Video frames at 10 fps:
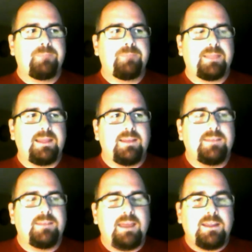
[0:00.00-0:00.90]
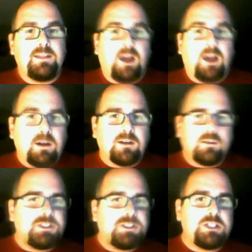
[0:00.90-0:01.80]
is a younger,
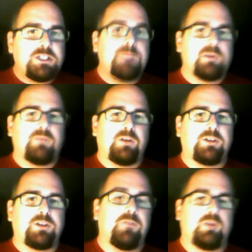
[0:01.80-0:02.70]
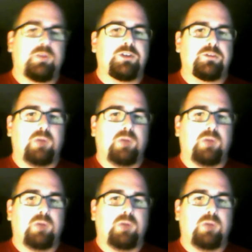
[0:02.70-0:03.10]
cheaper version of Richard